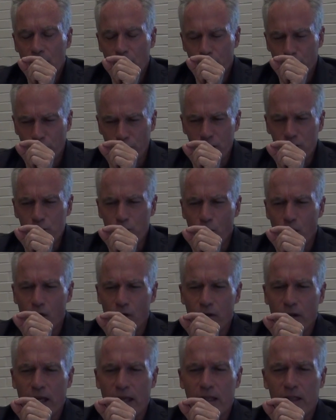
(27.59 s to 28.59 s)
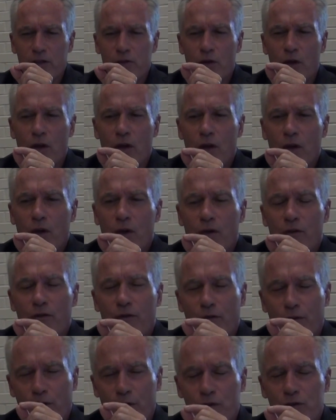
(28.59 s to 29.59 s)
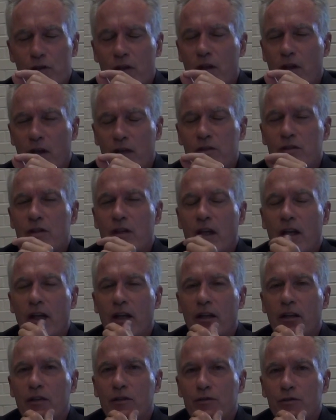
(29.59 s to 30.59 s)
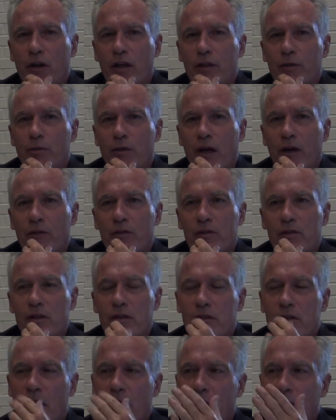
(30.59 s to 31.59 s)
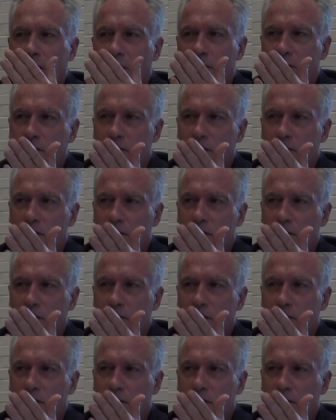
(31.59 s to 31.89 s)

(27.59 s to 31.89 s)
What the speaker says: Griswold case, first enunciating this right to privacy, said